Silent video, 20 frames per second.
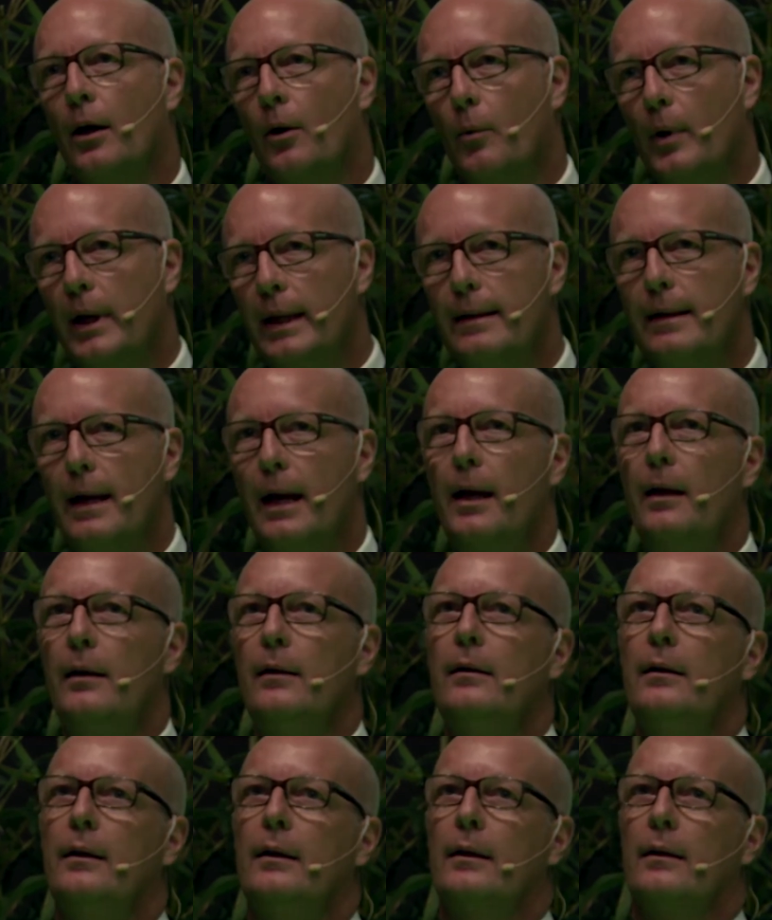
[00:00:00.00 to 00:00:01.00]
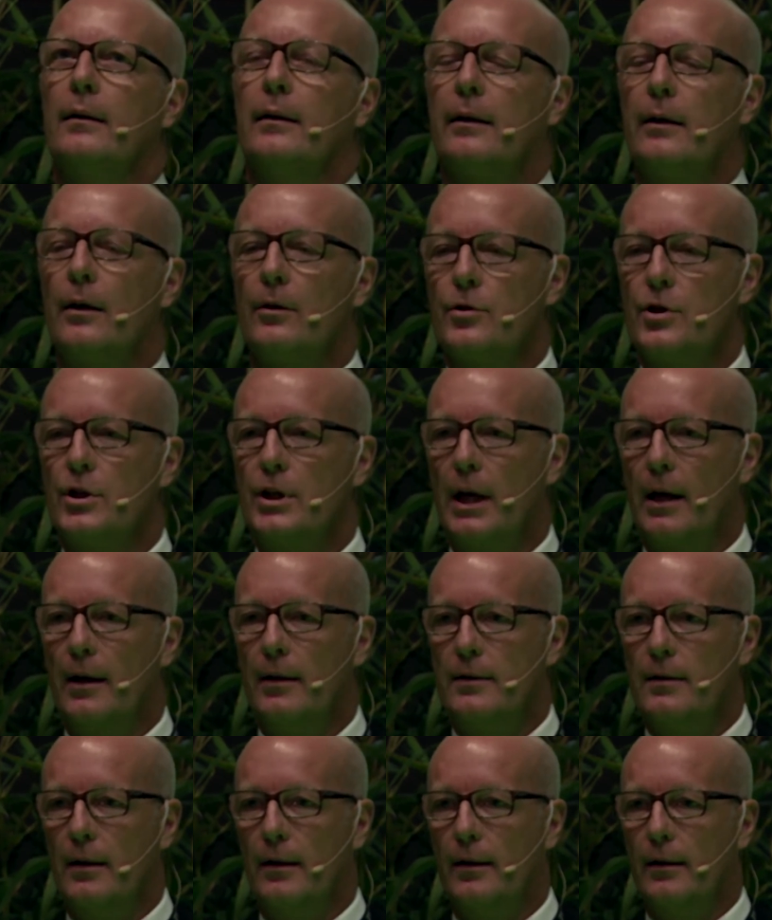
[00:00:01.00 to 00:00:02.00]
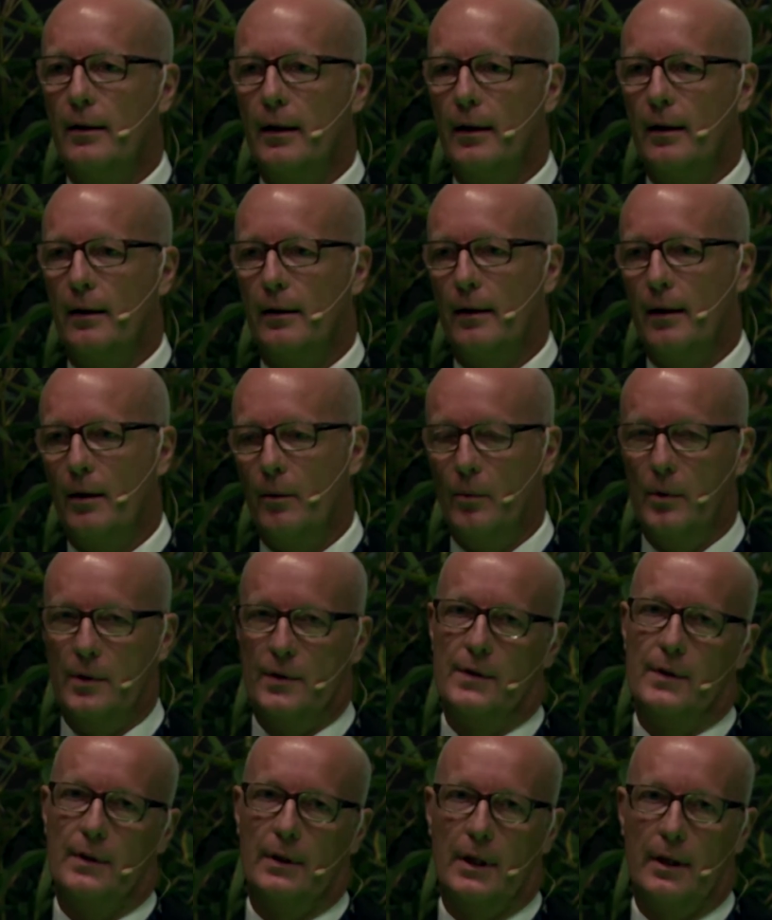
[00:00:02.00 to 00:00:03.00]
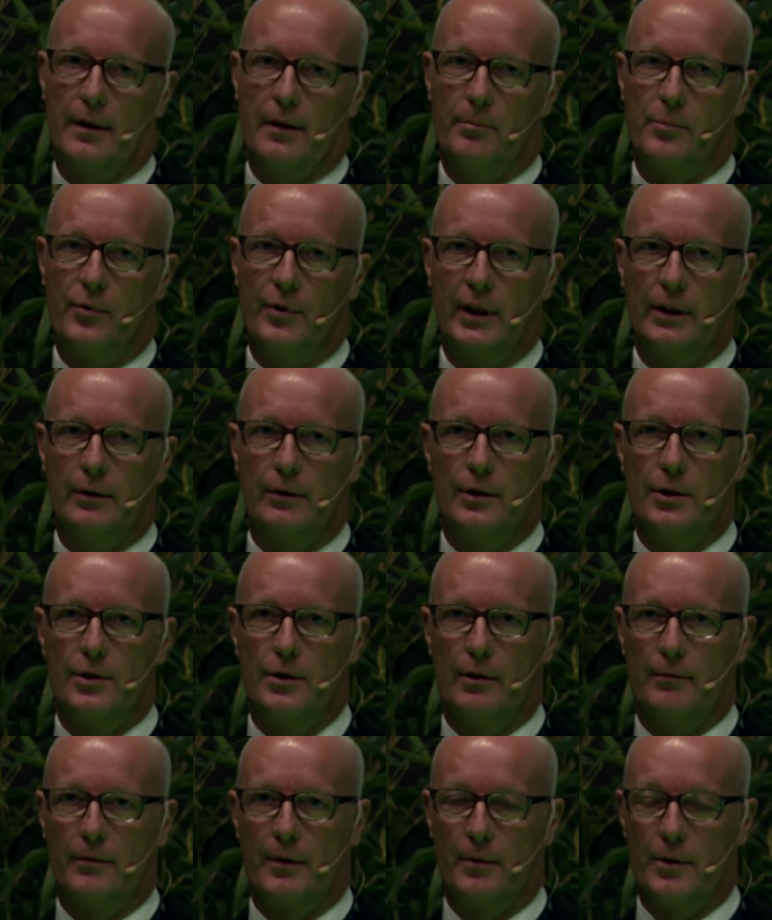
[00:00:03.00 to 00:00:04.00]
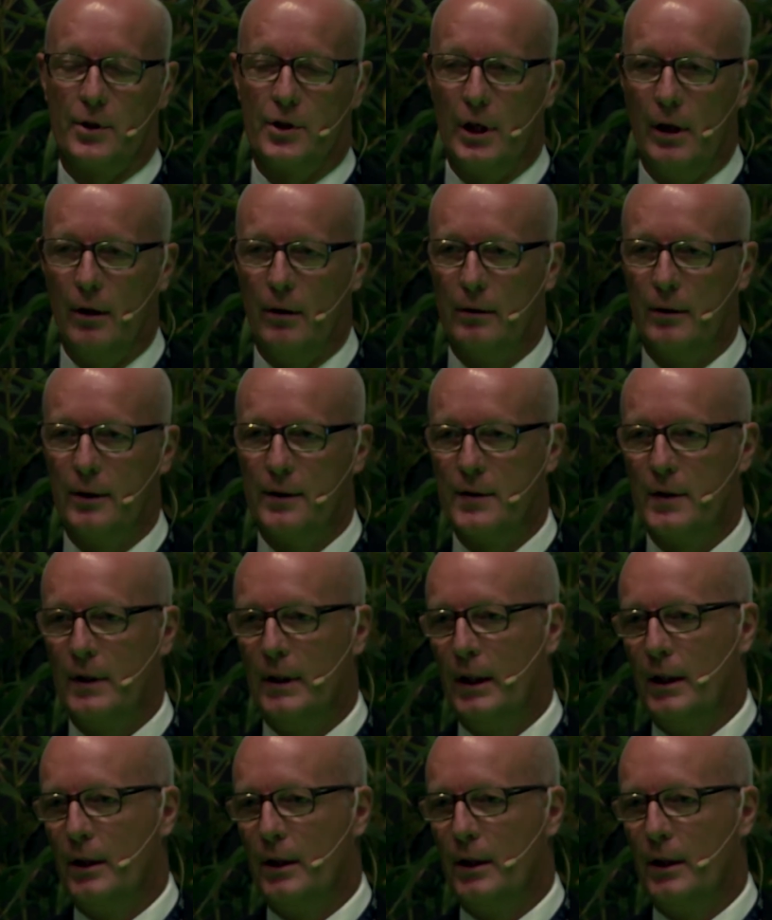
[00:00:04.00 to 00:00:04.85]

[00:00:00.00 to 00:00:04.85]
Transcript: We then negotiated, and that was another precondition of our shareholders,